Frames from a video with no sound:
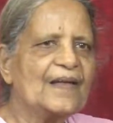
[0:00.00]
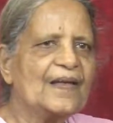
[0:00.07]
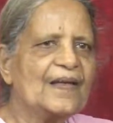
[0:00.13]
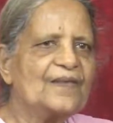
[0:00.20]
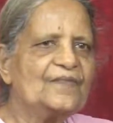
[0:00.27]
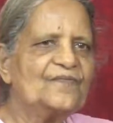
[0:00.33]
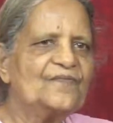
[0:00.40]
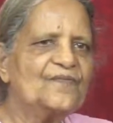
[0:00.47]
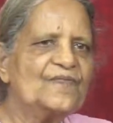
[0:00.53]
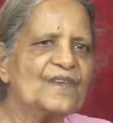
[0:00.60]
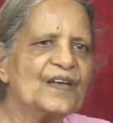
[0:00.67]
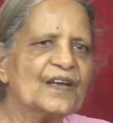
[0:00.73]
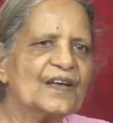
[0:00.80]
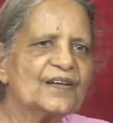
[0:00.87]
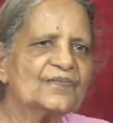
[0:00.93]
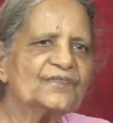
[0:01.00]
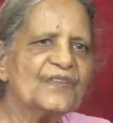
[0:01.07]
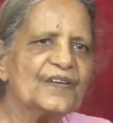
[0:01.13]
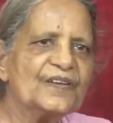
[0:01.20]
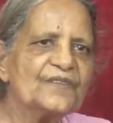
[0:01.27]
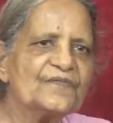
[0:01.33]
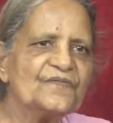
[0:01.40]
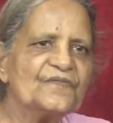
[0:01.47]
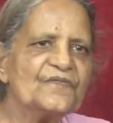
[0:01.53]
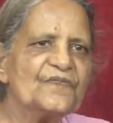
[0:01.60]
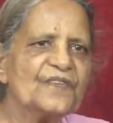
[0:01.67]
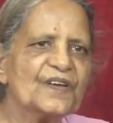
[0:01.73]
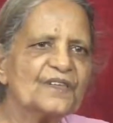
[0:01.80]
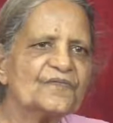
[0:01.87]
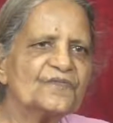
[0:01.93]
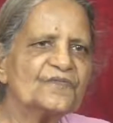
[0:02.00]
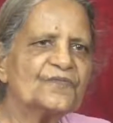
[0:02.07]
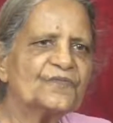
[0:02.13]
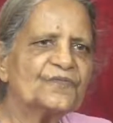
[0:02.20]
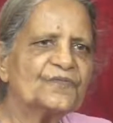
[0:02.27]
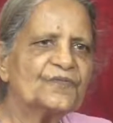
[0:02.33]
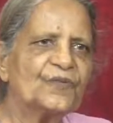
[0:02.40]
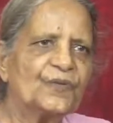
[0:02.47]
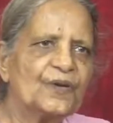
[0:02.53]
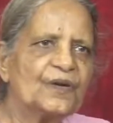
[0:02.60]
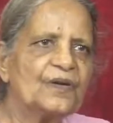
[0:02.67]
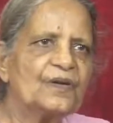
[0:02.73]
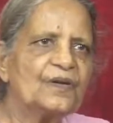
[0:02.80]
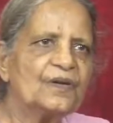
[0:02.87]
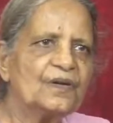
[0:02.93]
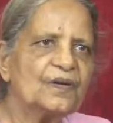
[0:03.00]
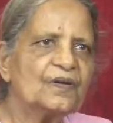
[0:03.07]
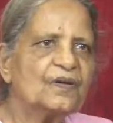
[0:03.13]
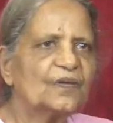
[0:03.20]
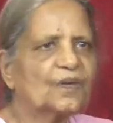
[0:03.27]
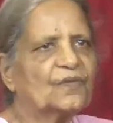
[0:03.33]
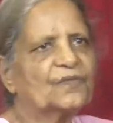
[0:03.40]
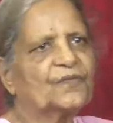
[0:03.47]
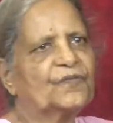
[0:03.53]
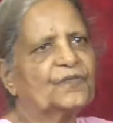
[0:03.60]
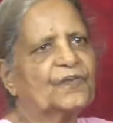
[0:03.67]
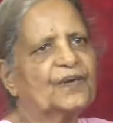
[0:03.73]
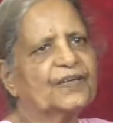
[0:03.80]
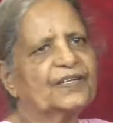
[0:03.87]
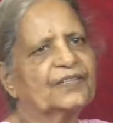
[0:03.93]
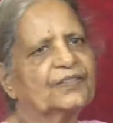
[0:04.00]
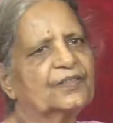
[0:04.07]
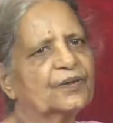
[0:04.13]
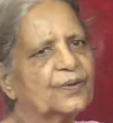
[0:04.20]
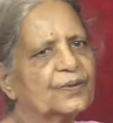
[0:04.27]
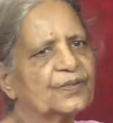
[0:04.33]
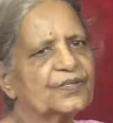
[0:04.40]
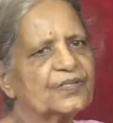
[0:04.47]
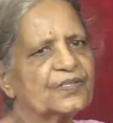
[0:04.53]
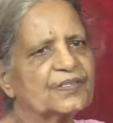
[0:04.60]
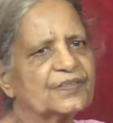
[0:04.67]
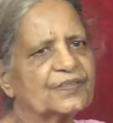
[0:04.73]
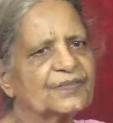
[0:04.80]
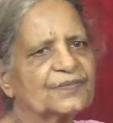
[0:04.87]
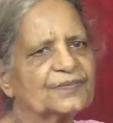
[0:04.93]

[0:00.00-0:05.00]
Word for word: And we are, when we are full of her thoughts,